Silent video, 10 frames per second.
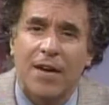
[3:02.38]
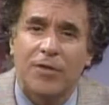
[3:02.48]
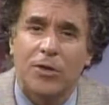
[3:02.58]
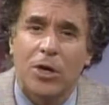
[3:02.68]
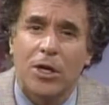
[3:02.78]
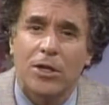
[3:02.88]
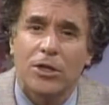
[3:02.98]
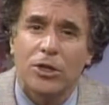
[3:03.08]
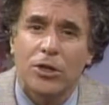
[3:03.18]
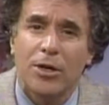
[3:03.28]
After all,
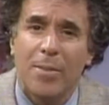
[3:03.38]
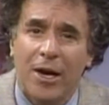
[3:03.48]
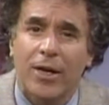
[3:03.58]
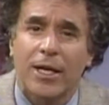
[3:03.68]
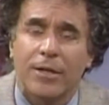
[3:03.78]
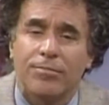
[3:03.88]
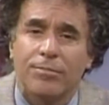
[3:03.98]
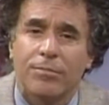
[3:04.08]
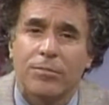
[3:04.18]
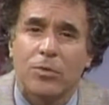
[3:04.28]
you're an American.
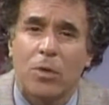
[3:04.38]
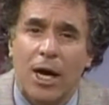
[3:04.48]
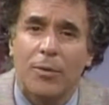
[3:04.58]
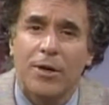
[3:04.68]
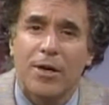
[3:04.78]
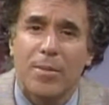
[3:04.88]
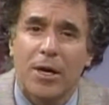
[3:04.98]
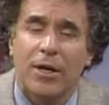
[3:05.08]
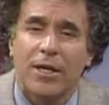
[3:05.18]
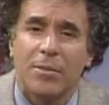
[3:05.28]
Why would an
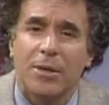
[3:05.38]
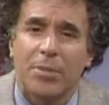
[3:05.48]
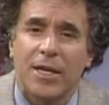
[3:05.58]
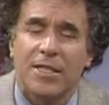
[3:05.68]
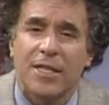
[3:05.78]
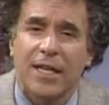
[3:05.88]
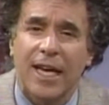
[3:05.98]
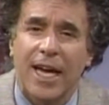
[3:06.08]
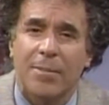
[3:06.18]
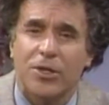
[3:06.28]
American yeah. be placed in a
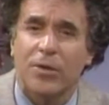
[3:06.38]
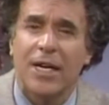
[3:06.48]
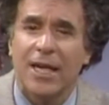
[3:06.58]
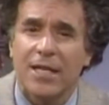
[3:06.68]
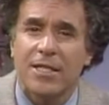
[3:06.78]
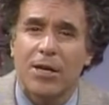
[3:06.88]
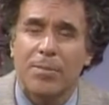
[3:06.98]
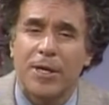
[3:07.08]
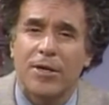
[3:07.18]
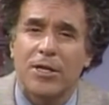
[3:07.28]
camp? So is there
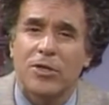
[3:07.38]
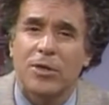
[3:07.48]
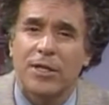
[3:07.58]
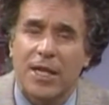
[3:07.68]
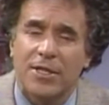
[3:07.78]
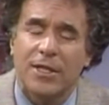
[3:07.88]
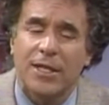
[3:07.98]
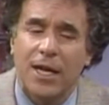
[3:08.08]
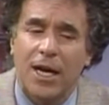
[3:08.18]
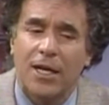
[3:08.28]
bitterness, or does it
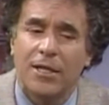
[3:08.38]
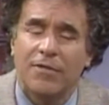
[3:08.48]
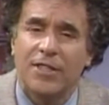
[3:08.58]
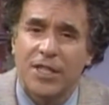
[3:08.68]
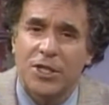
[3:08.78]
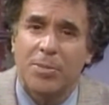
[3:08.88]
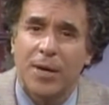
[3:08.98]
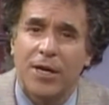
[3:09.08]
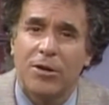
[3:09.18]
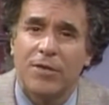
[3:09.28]
kind of
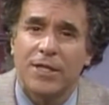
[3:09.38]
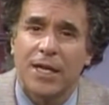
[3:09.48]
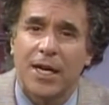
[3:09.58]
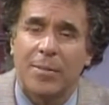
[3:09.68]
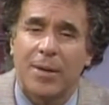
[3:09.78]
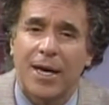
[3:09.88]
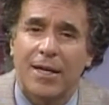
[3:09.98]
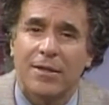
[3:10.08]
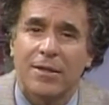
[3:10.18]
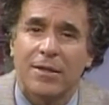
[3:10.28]
dissipate over time, Pat?